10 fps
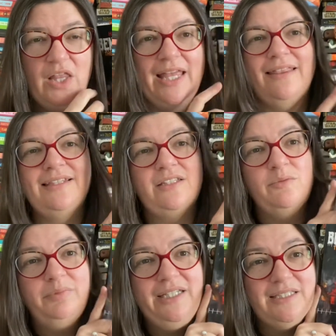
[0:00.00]
and this
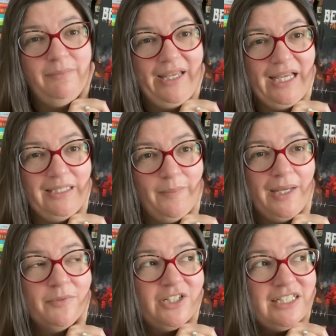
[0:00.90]
completes my Hailey
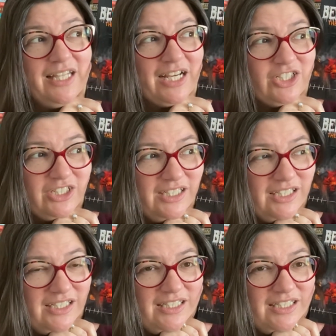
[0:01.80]
Piper collection,